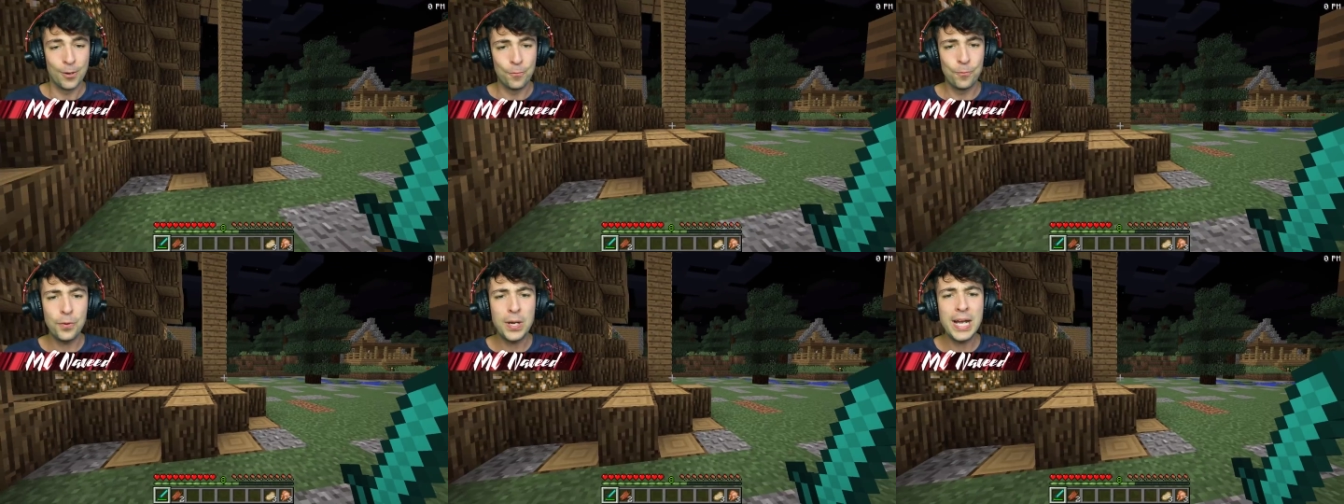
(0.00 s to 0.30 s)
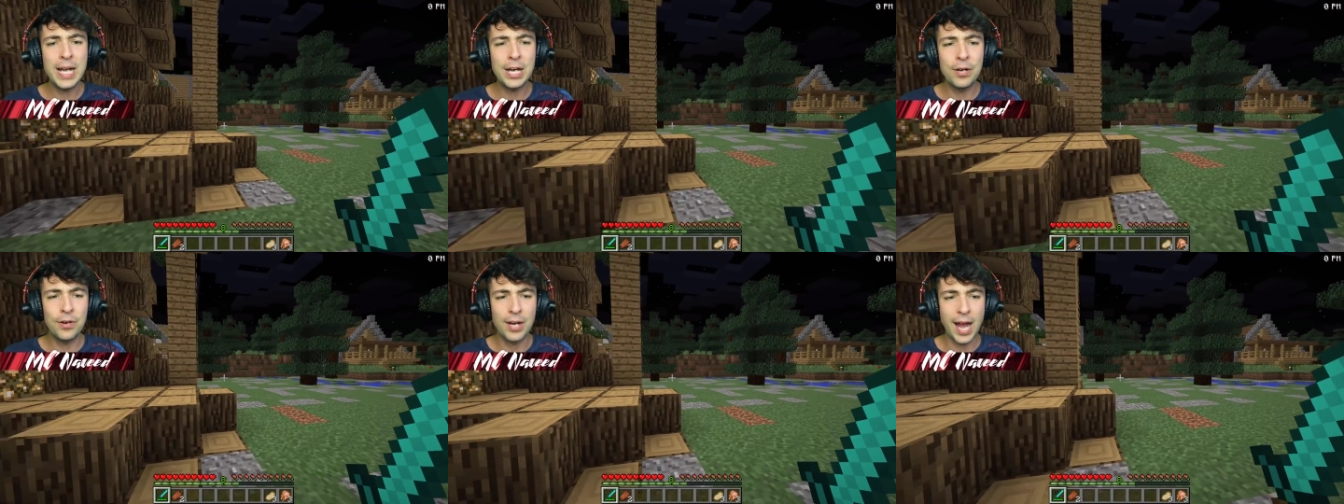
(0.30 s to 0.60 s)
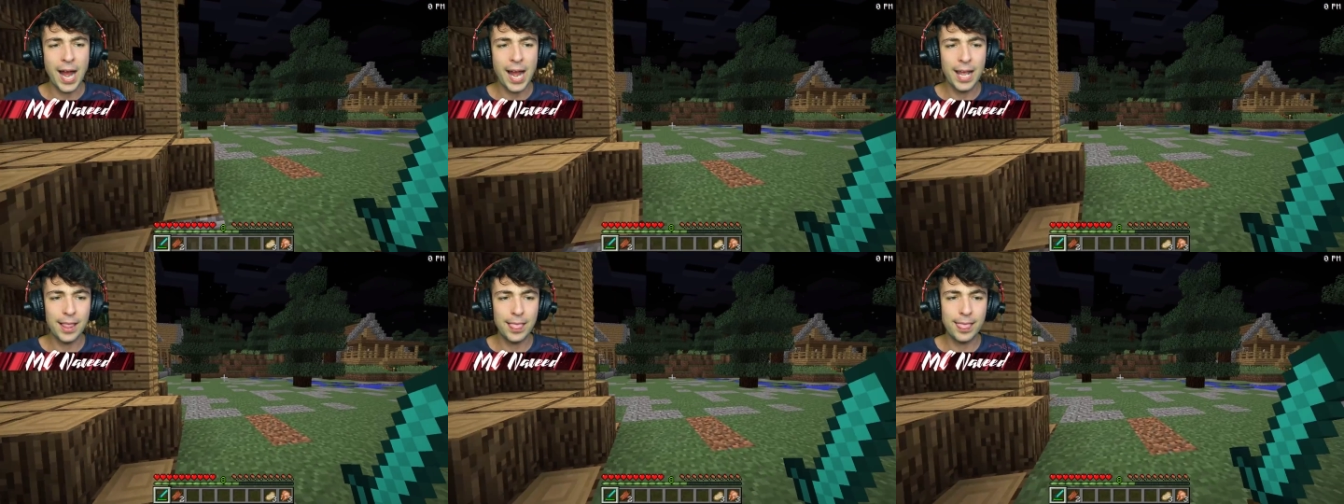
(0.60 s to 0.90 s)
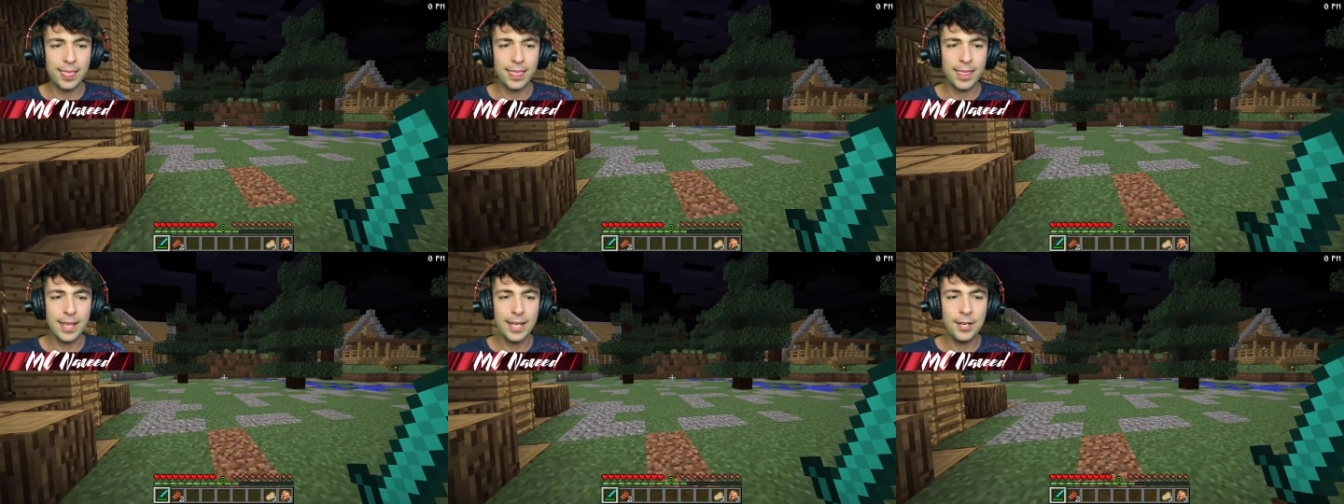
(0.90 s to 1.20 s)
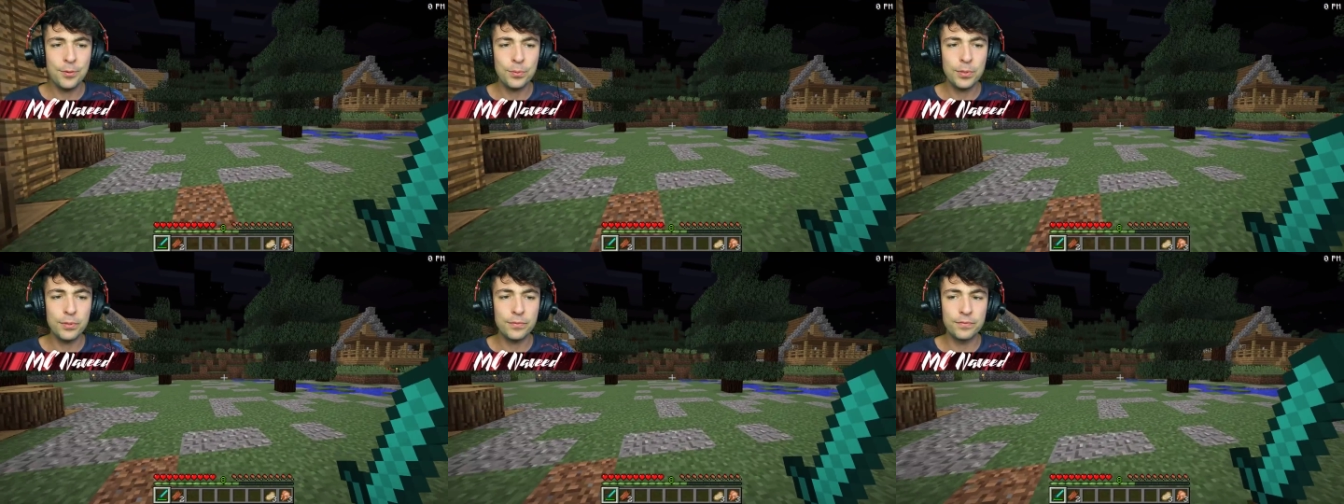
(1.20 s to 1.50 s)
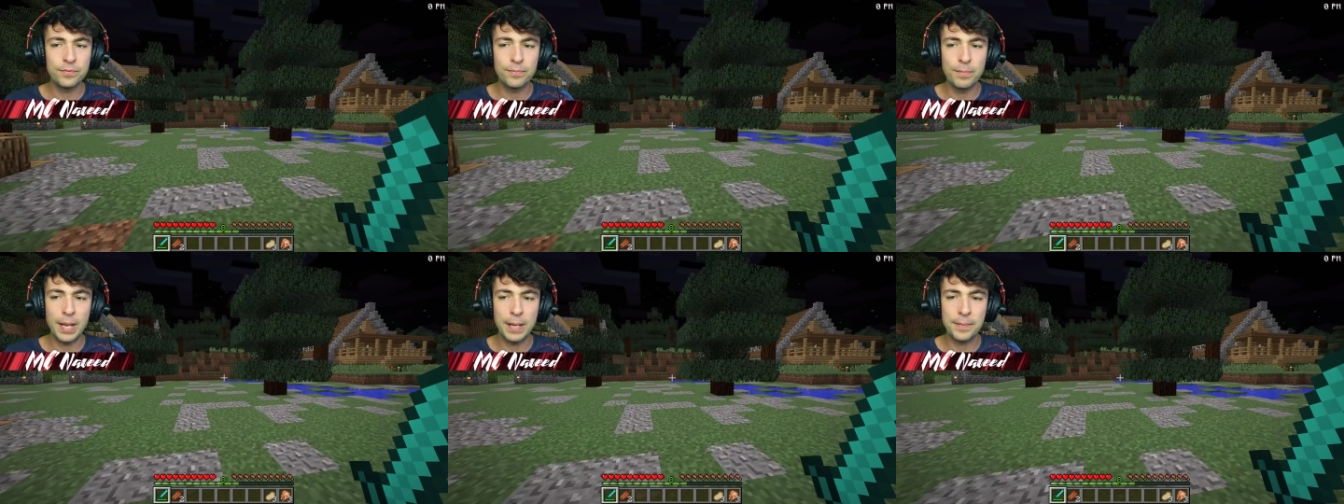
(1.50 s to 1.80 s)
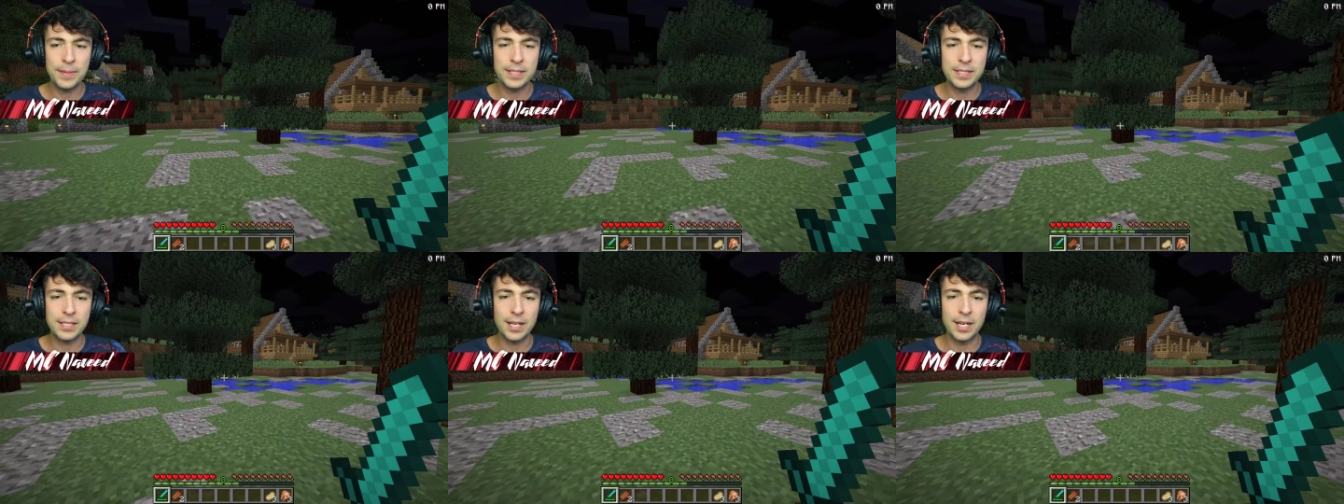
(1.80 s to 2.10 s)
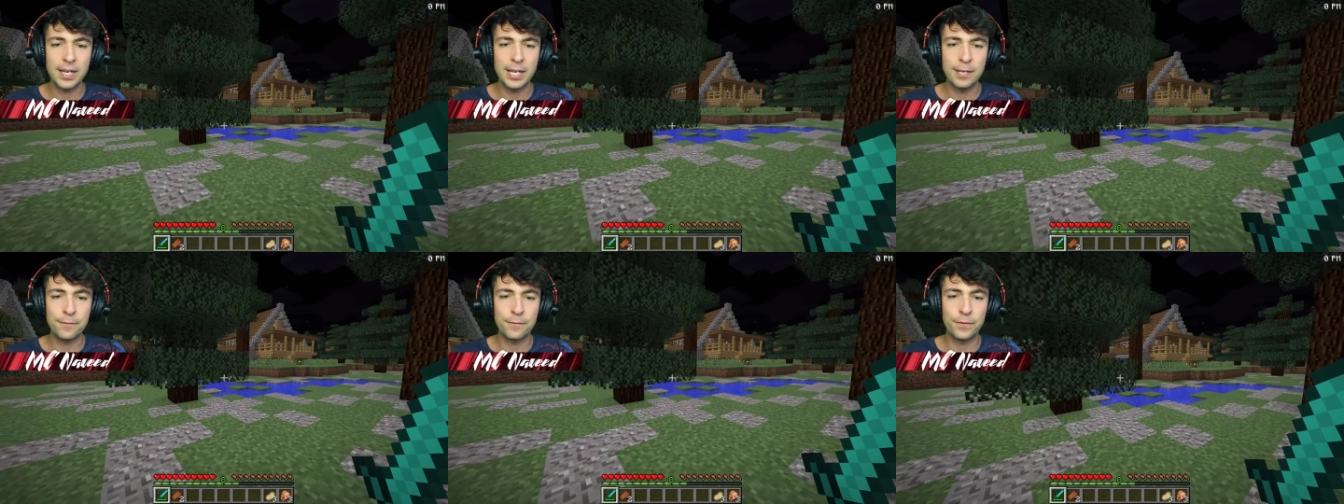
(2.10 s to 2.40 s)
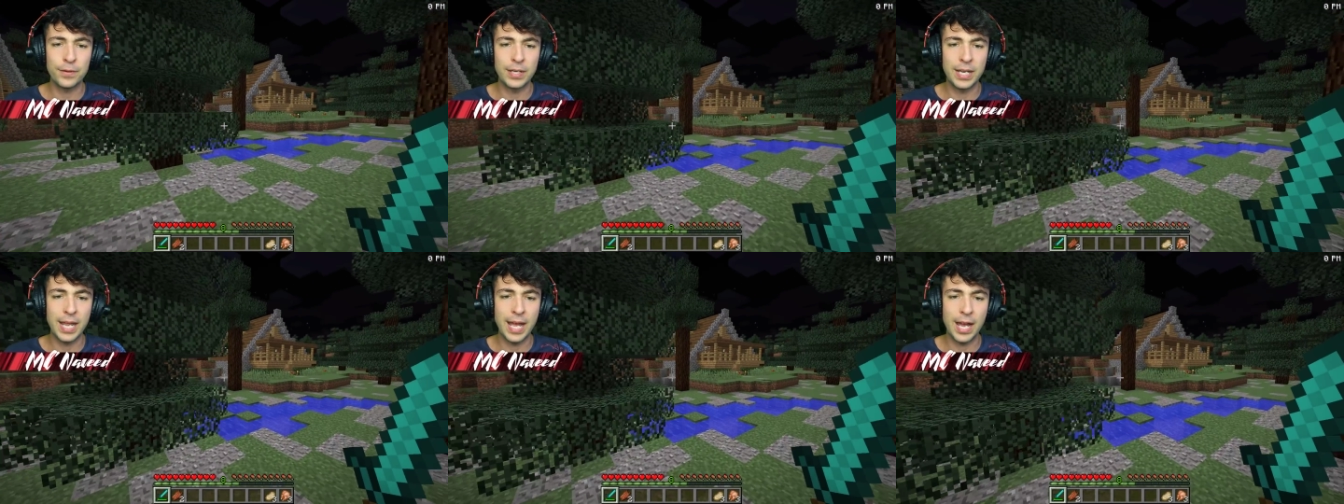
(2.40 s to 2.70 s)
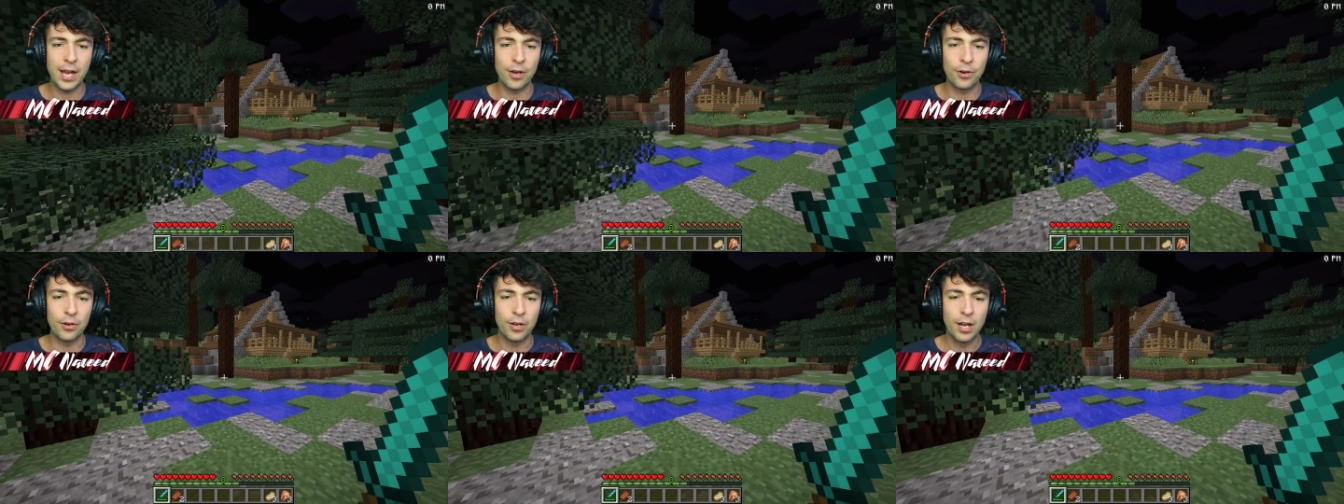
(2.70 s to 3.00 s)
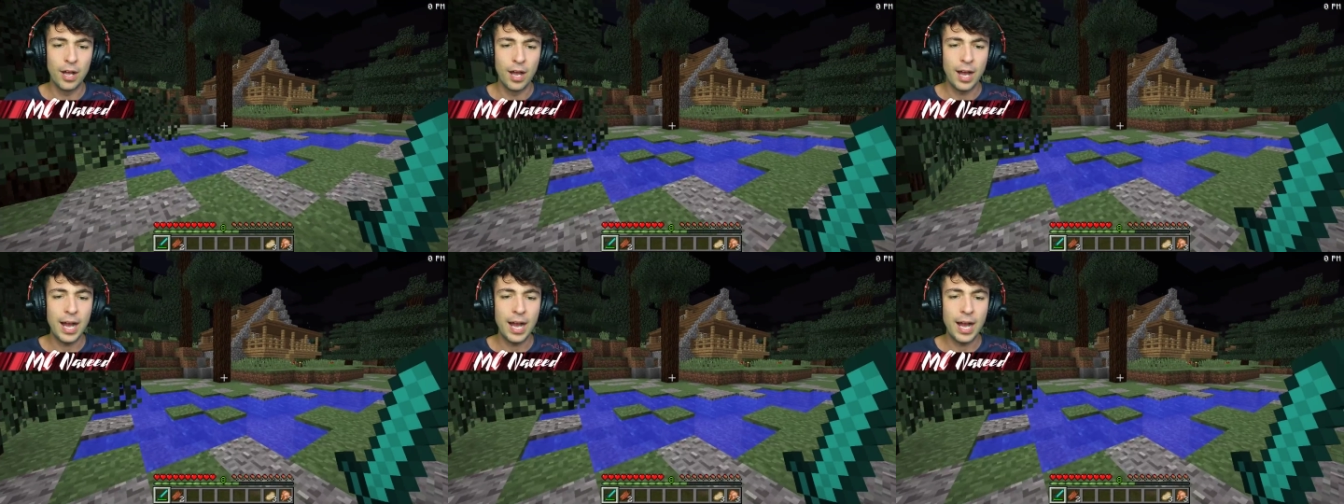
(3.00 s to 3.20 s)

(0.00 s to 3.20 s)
Well, I think we've maybe done it for now.